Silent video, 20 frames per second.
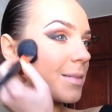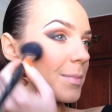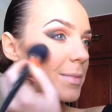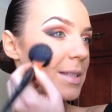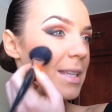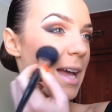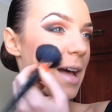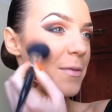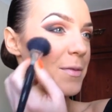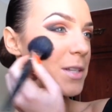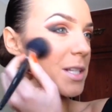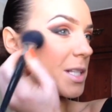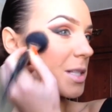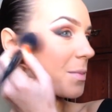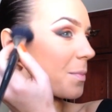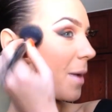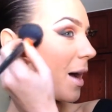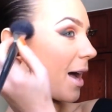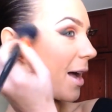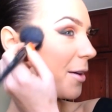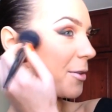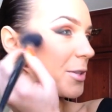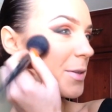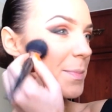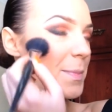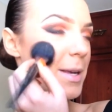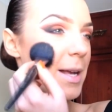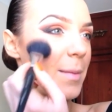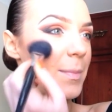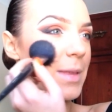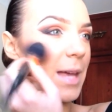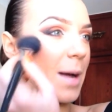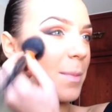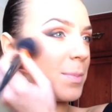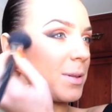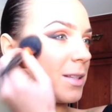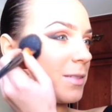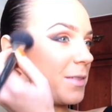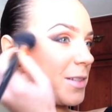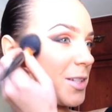You have to smile to pick up the
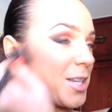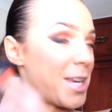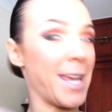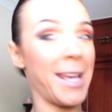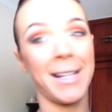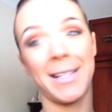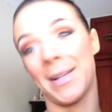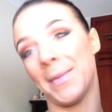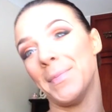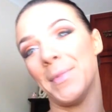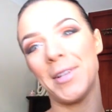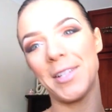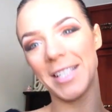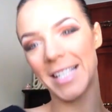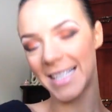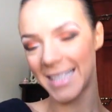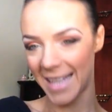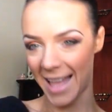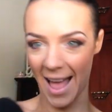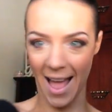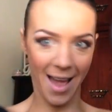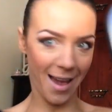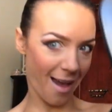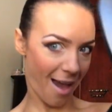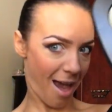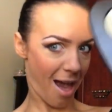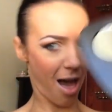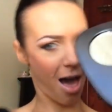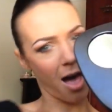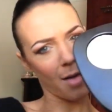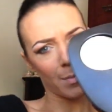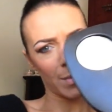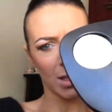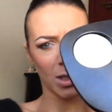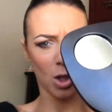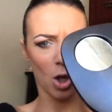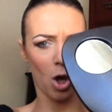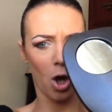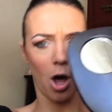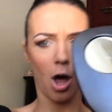apple of your cheeks. I'm not just like, I'm
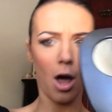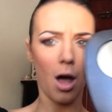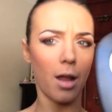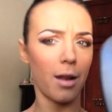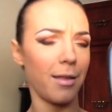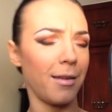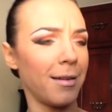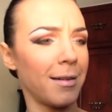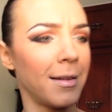so hot.